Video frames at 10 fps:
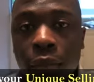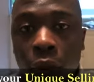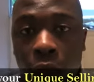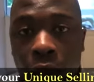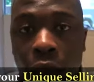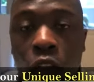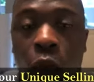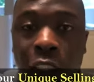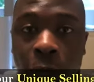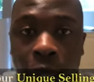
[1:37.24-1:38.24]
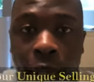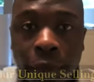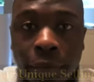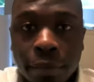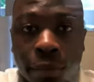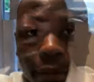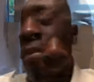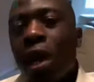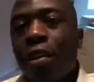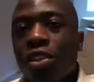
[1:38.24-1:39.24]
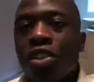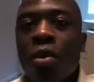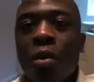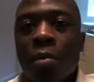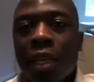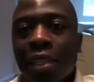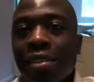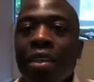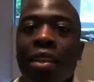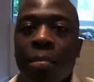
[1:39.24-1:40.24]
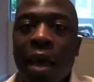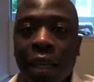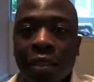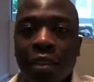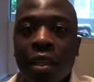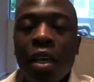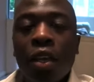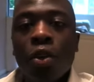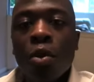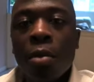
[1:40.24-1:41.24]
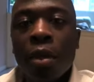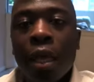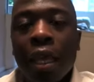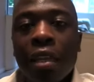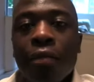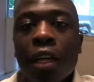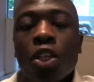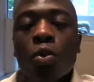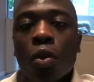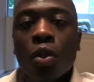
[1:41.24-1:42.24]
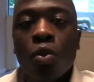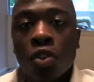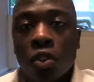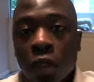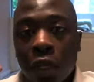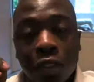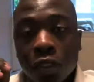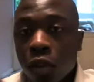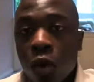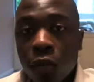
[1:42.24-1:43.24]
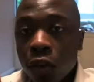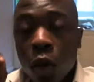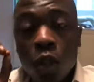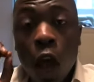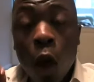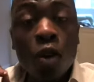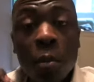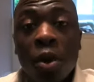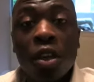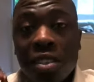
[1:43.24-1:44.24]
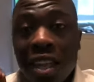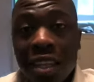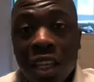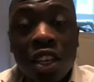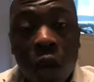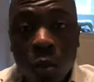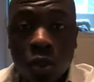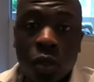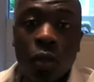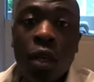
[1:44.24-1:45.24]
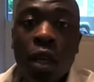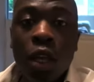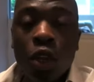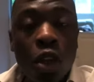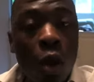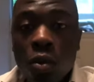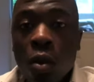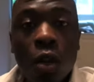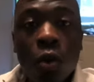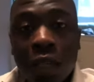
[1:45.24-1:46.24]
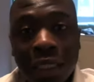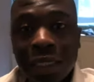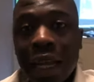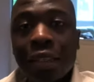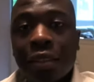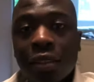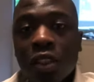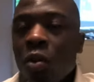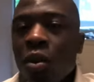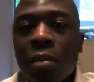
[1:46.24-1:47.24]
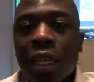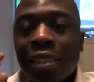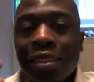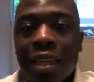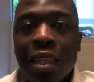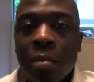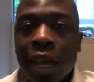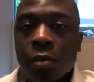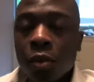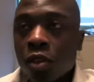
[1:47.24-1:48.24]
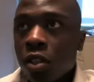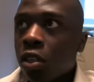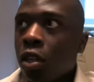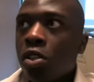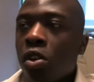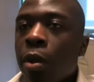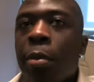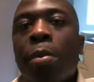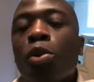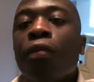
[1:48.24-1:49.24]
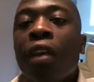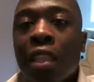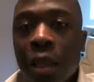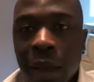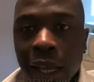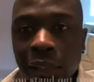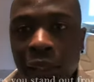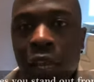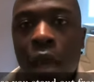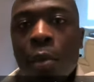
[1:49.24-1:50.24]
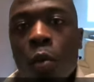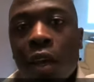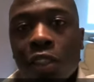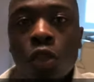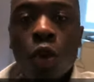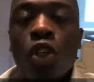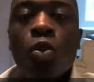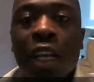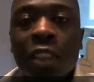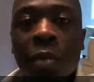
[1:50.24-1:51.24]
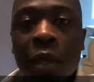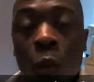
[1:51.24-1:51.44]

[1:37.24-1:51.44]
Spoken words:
Okay, USP. The fact of the matter is, you don't want to be considered the best. You want to be the individual who can solve, the only person that they can go to. You're the only one who understands. You don't want to be considered the best because there's so many people who think they're the best. But what is your USP?